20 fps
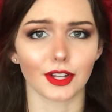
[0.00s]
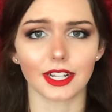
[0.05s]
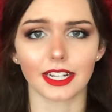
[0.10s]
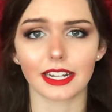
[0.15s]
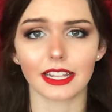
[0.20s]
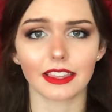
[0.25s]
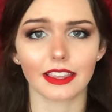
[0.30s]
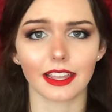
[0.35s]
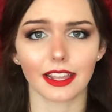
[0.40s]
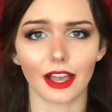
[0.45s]

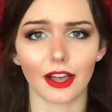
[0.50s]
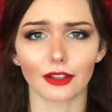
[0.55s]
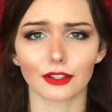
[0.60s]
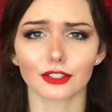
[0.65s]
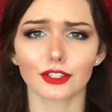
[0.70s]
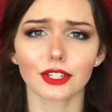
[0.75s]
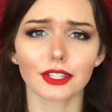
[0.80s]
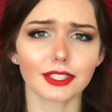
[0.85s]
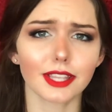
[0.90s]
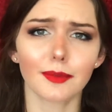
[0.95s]
anything
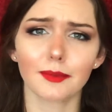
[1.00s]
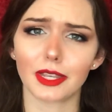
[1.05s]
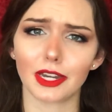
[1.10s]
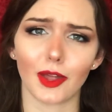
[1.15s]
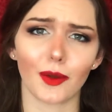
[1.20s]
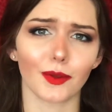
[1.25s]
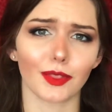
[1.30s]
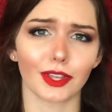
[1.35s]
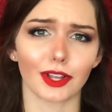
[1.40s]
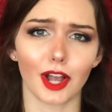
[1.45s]
else, just let me
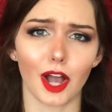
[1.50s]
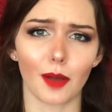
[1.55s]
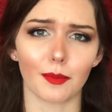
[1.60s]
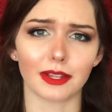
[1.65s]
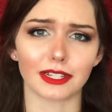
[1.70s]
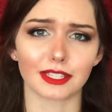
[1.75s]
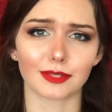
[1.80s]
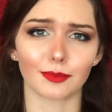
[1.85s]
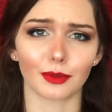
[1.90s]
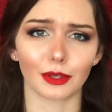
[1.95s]
know in the
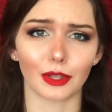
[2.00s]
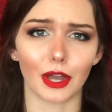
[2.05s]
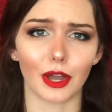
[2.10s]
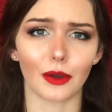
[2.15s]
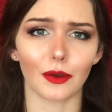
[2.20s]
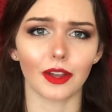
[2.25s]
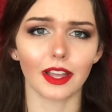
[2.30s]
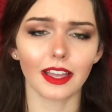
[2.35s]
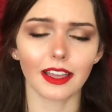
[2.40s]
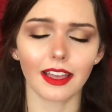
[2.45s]
comments below.